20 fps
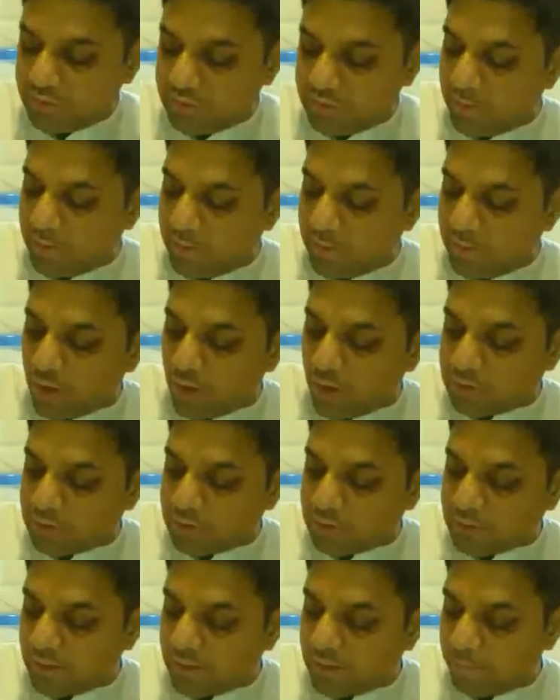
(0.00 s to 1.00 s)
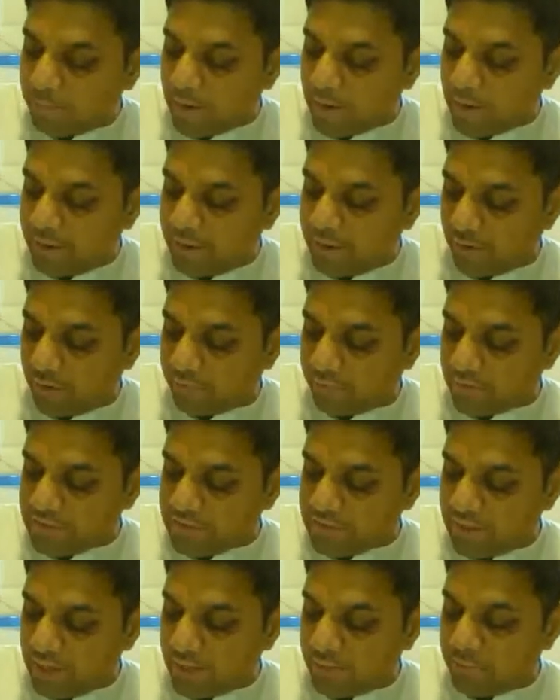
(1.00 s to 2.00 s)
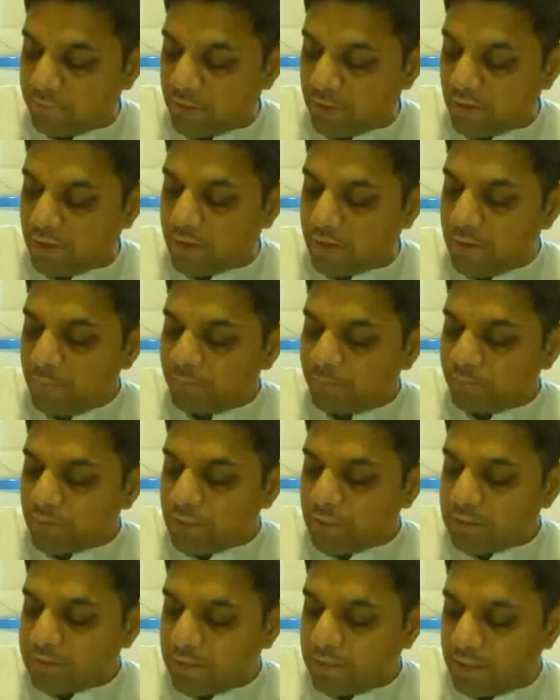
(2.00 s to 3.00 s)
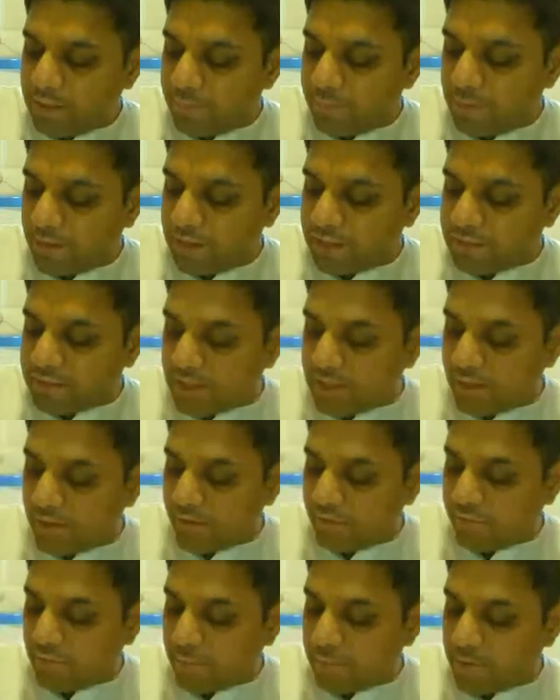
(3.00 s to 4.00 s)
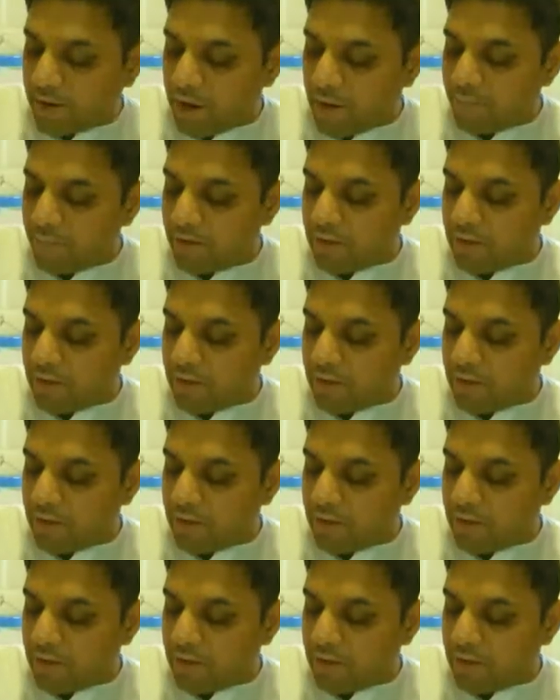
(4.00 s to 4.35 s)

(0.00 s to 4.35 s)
which will be caused by the bite of a snake bird sent by a son of a